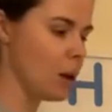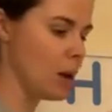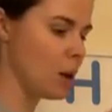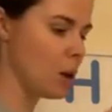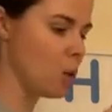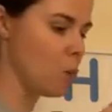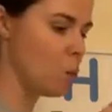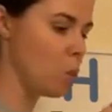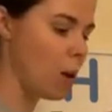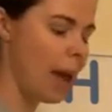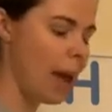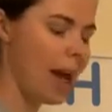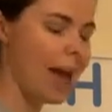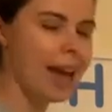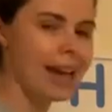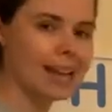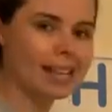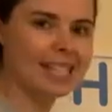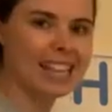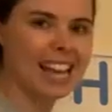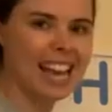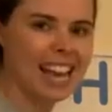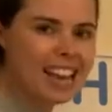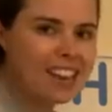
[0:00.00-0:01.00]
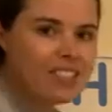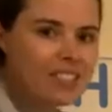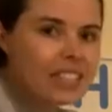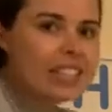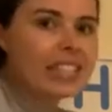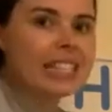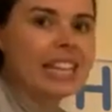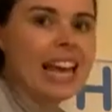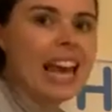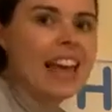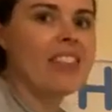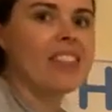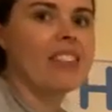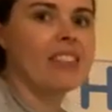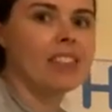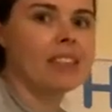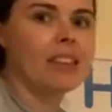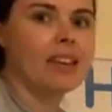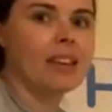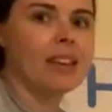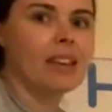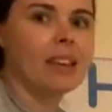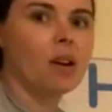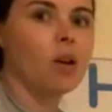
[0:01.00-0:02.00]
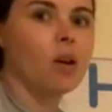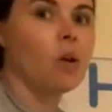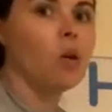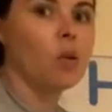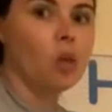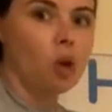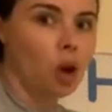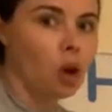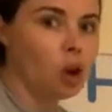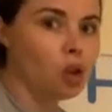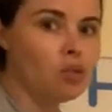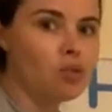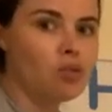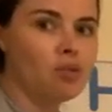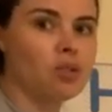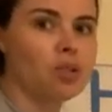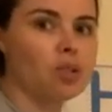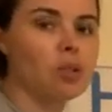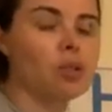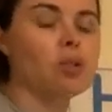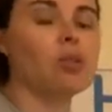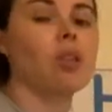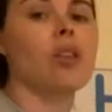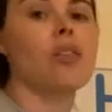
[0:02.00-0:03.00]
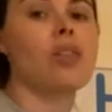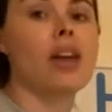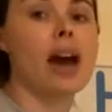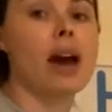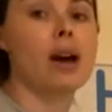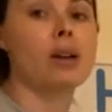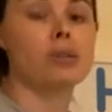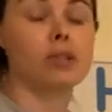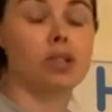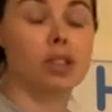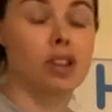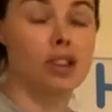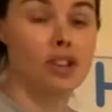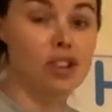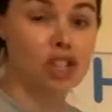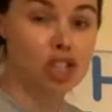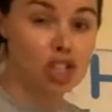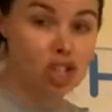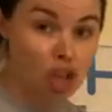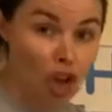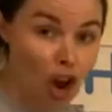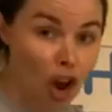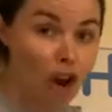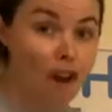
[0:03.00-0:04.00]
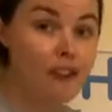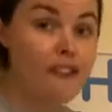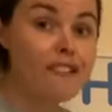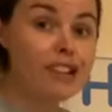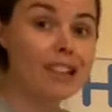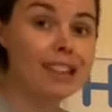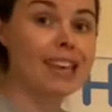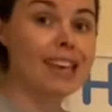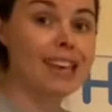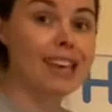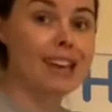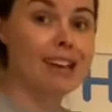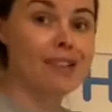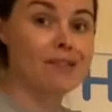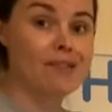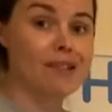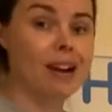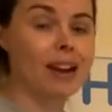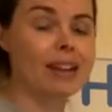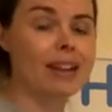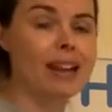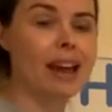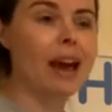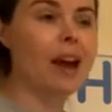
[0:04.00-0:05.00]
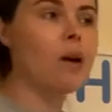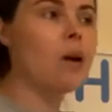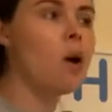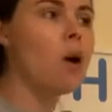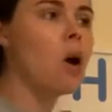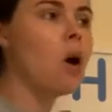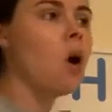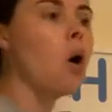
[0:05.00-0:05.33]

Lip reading: Where is it in the 10 or the 100 or the 1,000 that it's currently in right now,